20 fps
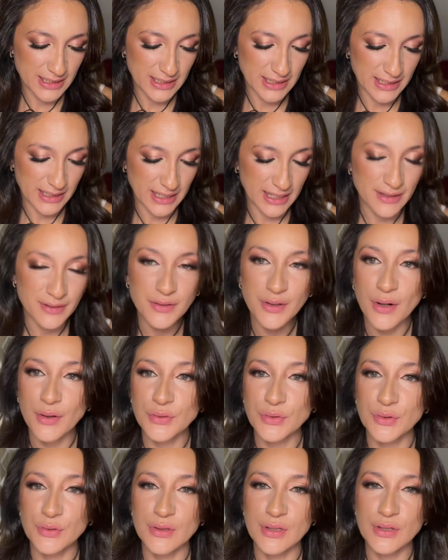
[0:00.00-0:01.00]
like, I don't know how
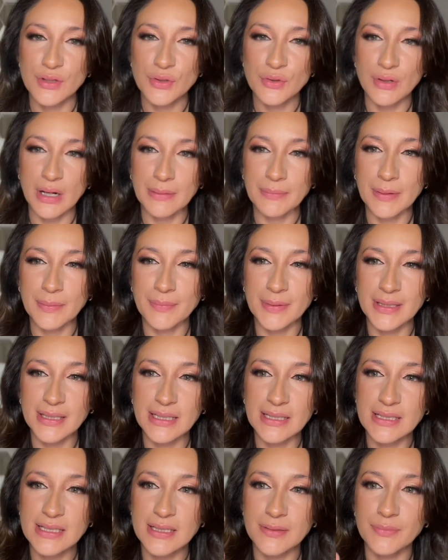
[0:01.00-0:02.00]
to describe it, but
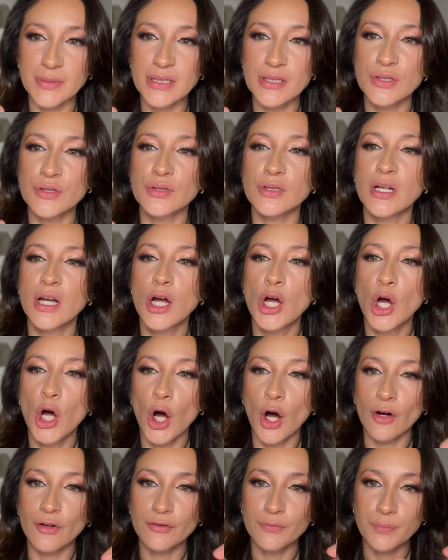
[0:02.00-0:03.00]
it's a mixture
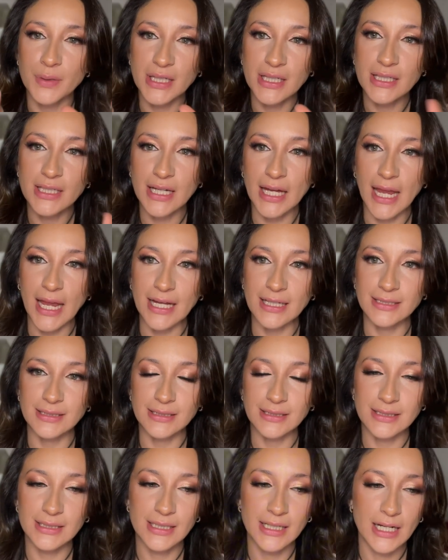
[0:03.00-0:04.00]
of pink
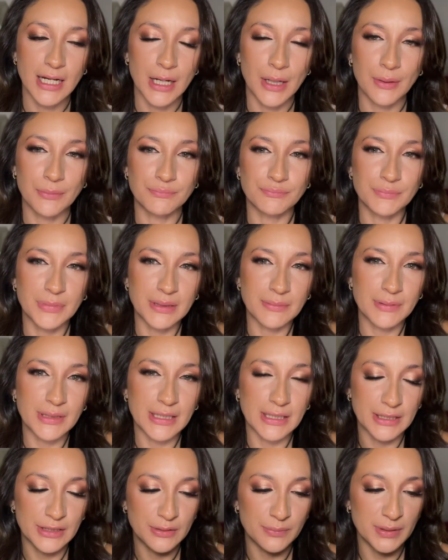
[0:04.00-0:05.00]
and maybe a
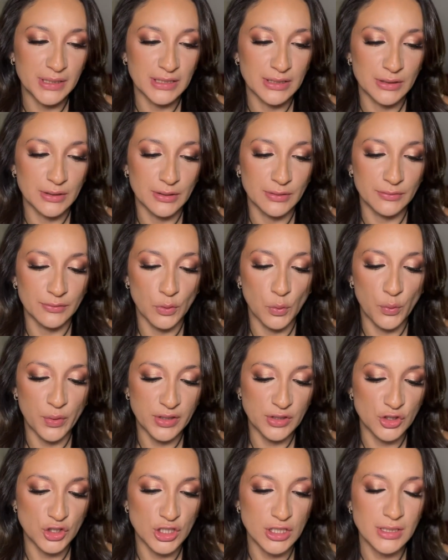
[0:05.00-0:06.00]
little bit of
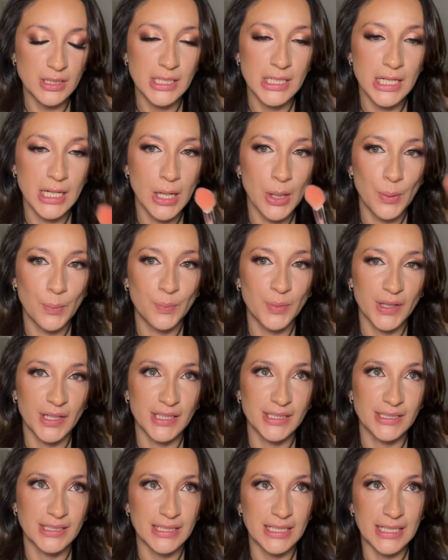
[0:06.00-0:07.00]
orangey,
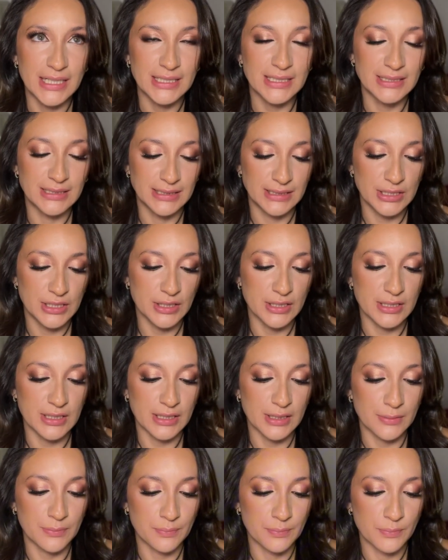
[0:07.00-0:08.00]
but it's just like
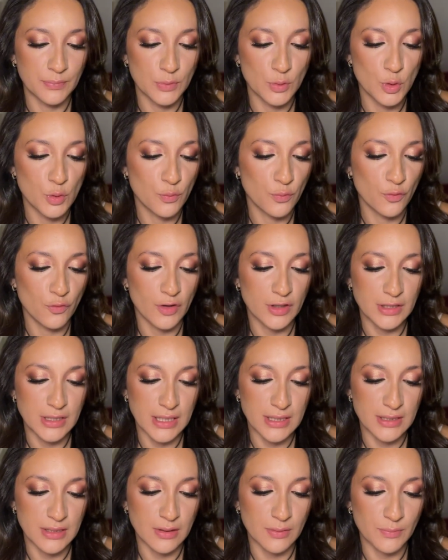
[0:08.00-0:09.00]
a
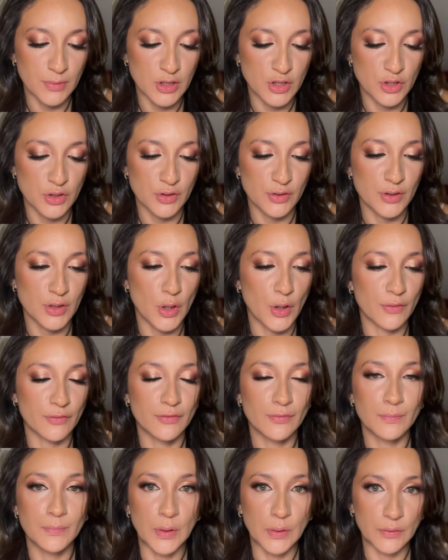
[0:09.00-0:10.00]
fantastic mixture of
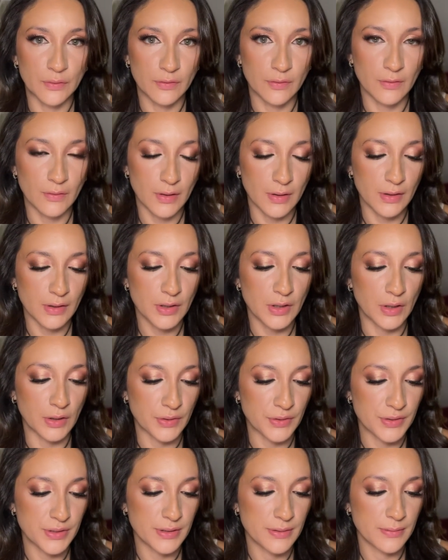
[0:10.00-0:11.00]
both
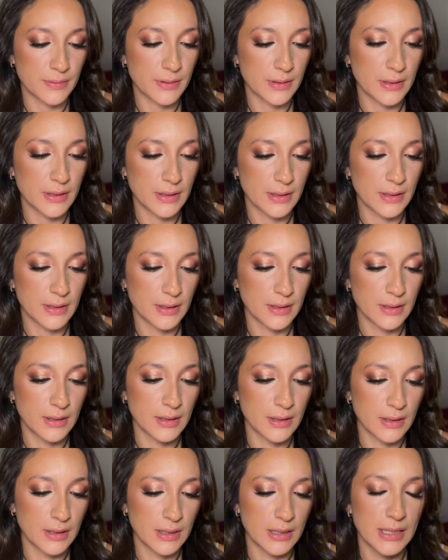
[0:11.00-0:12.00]
colors.
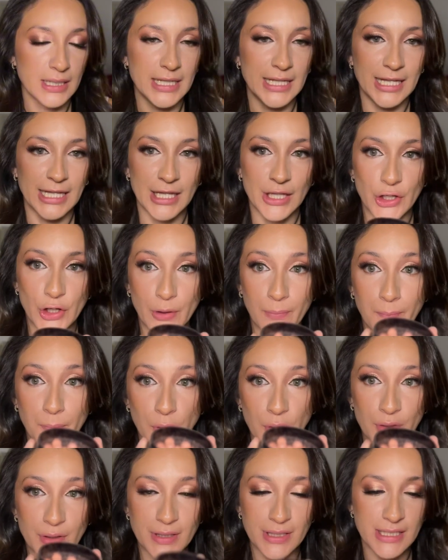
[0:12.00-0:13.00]
And they are
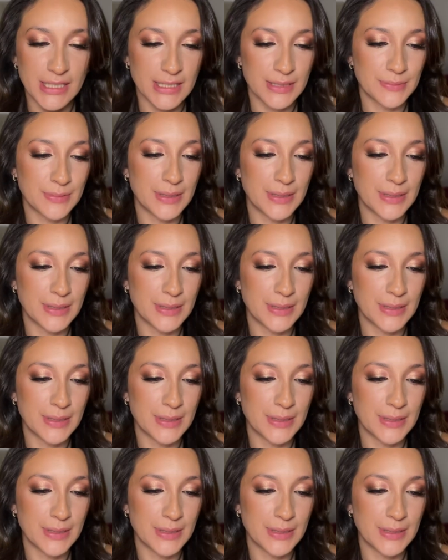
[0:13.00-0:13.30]
pearls.